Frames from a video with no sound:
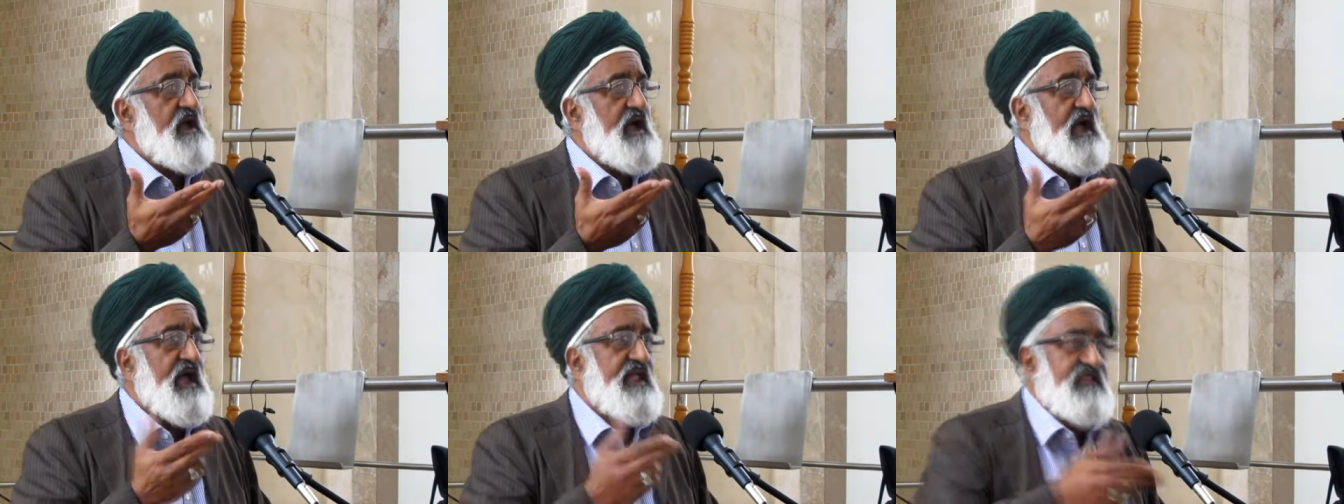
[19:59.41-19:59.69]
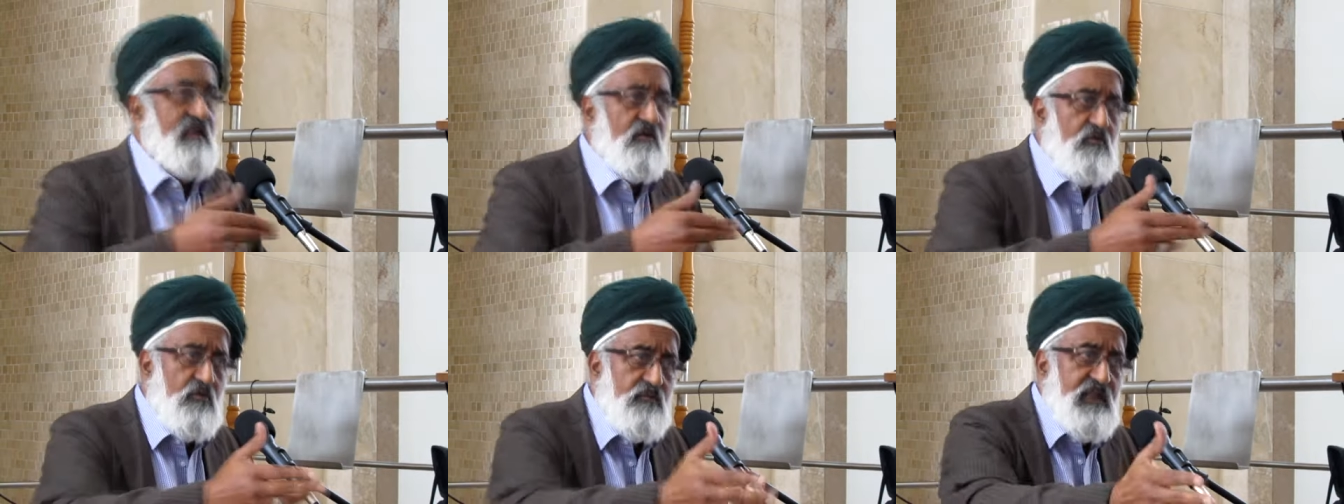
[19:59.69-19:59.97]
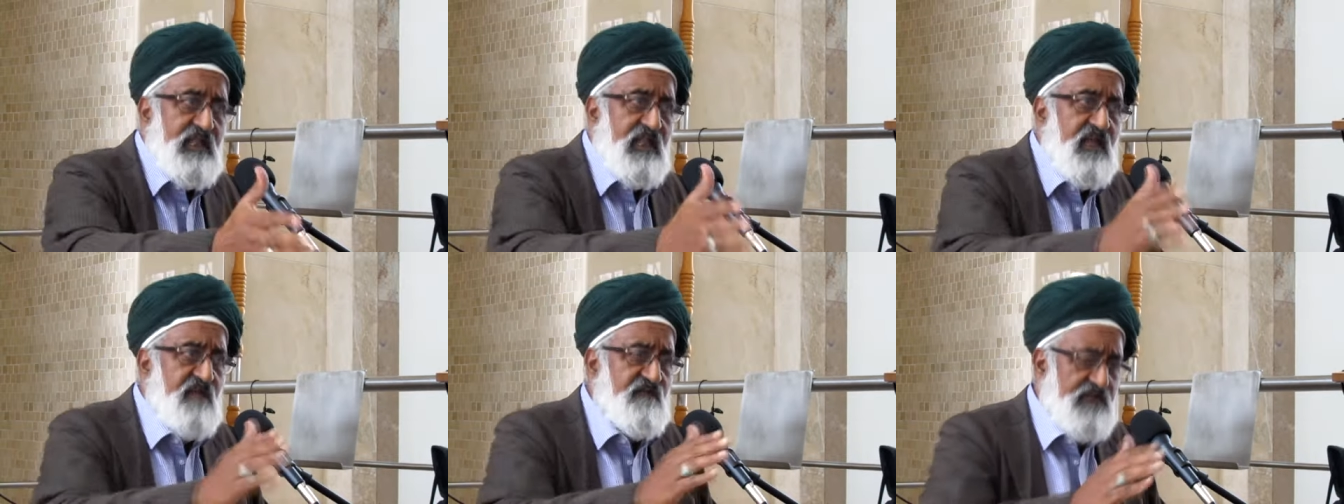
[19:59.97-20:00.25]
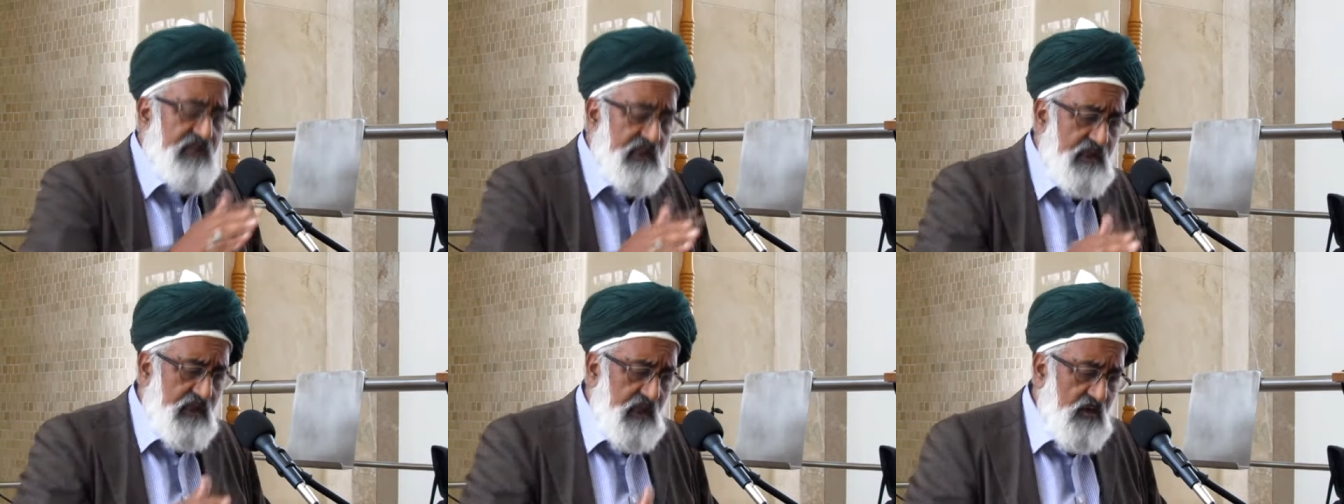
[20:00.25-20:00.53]
and they will be
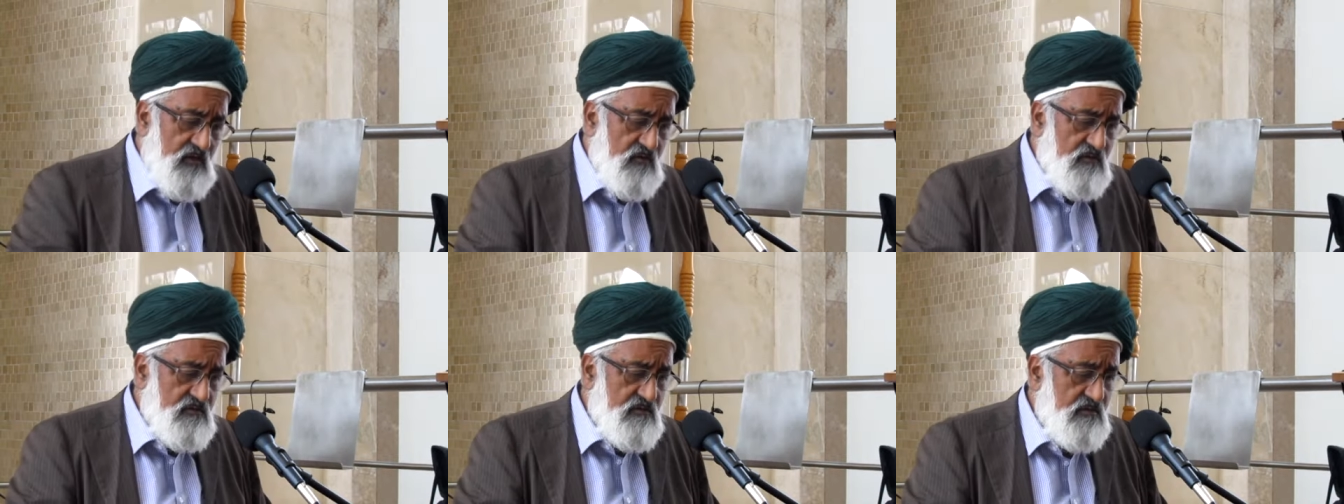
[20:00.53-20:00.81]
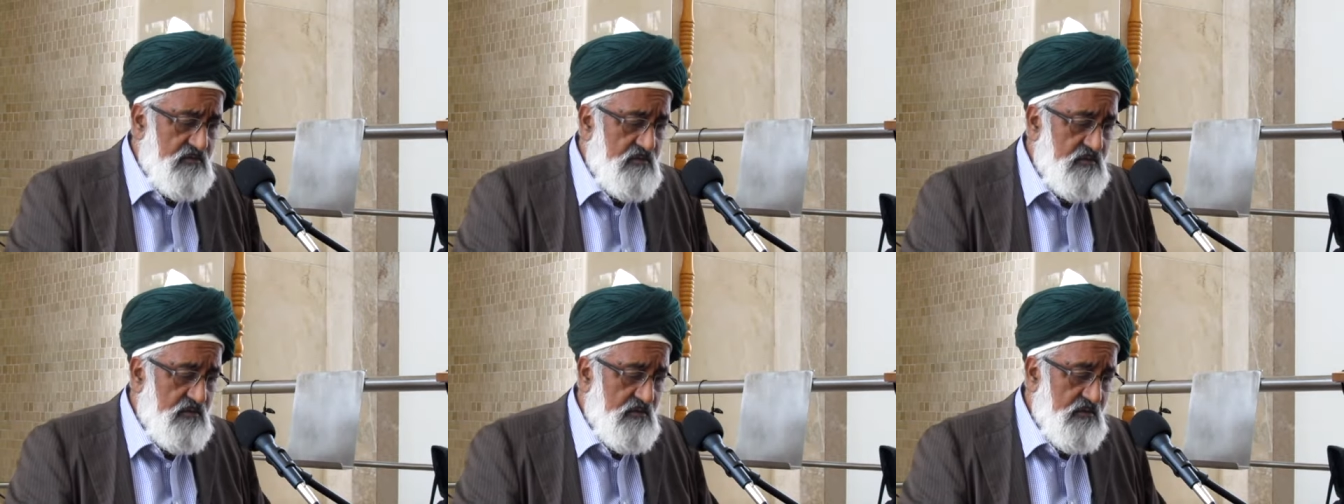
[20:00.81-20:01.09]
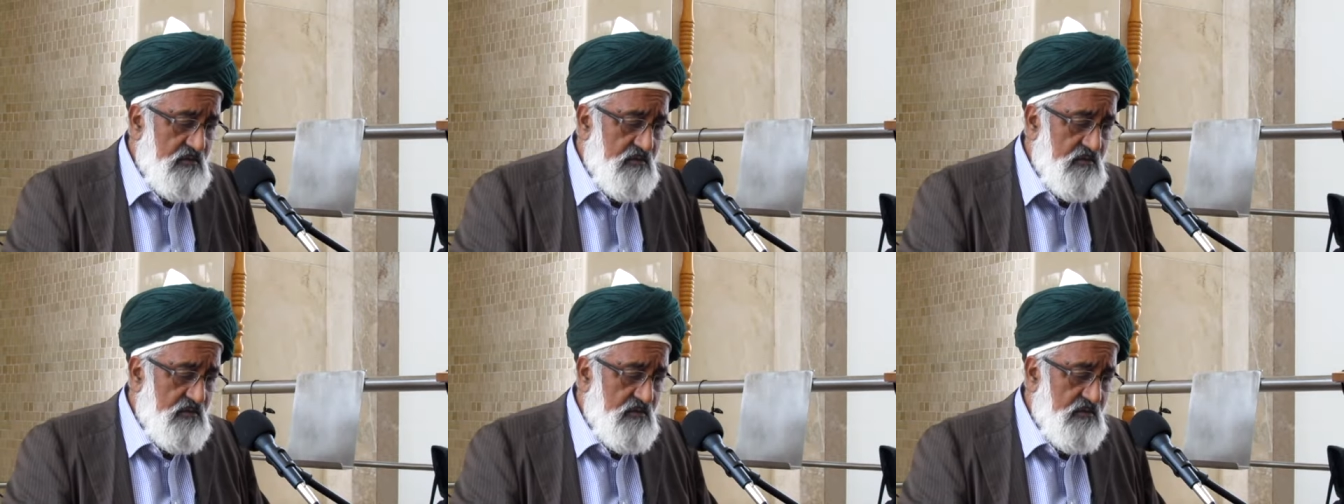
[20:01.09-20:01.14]
left alone